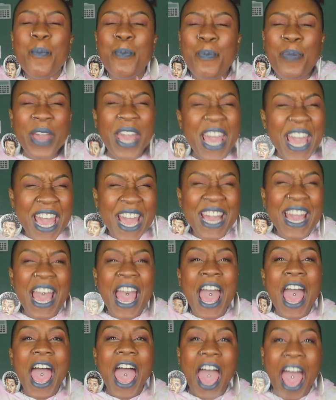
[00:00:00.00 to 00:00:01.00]
big
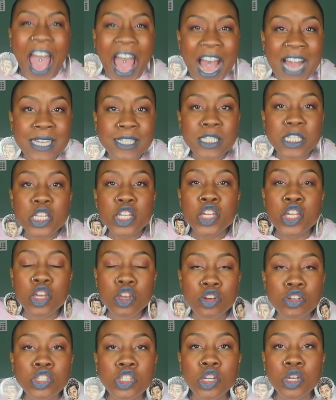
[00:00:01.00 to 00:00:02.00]
ass
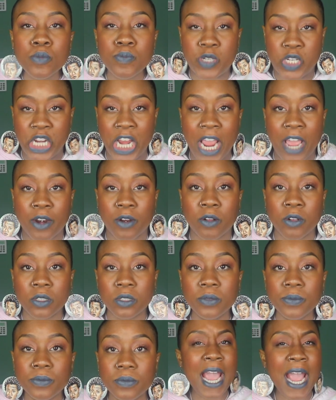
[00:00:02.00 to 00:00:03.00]
YouTube
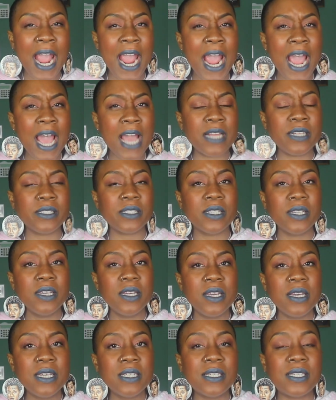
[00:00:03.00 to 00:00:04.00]
channel and
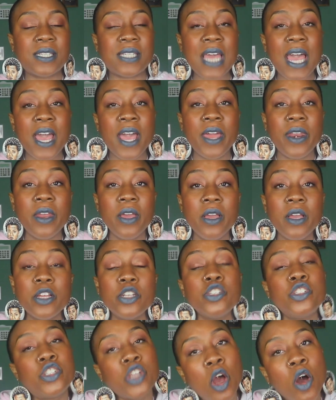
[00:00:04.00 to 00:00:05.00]
said,
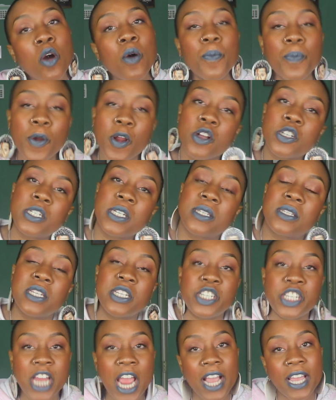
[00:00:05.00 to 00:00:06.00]
don't purchase
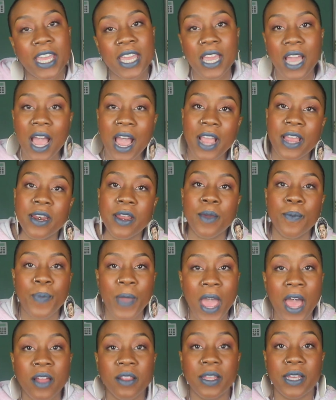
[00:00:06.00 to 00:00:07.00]
a Jackie Ina
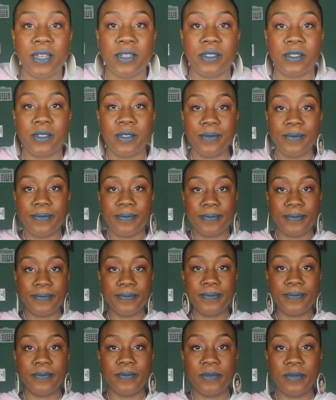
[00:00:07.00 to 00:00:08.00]
palette.
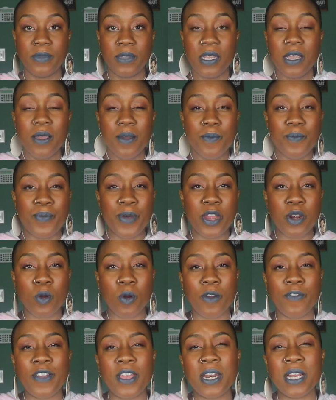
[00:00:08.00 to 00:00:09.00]
But
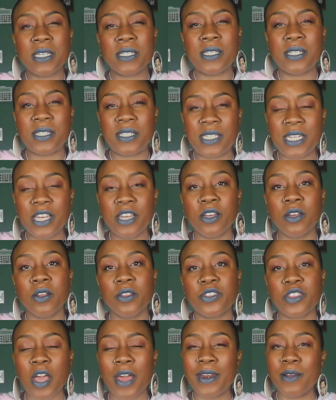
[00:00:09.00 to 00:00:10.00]
Norvina
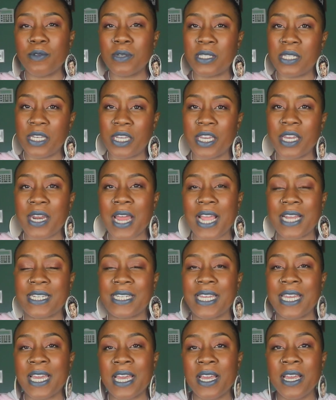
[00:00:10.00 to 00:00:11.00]
still thought it was a good
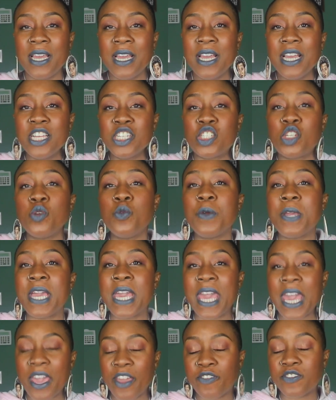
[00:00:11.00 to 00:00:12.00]
idea to
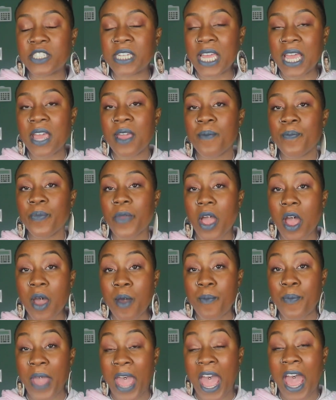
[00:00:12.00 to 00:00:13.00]
gift him
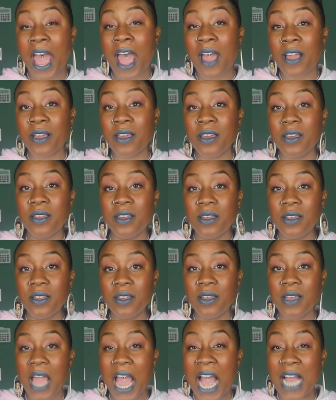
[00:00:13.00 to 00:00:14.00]
a bag
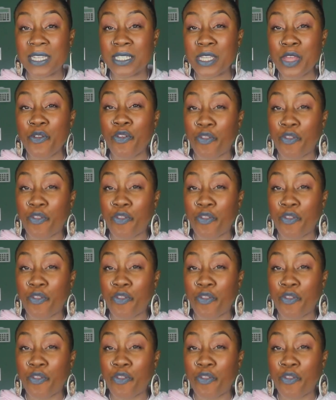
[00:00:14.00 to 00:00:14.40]
as a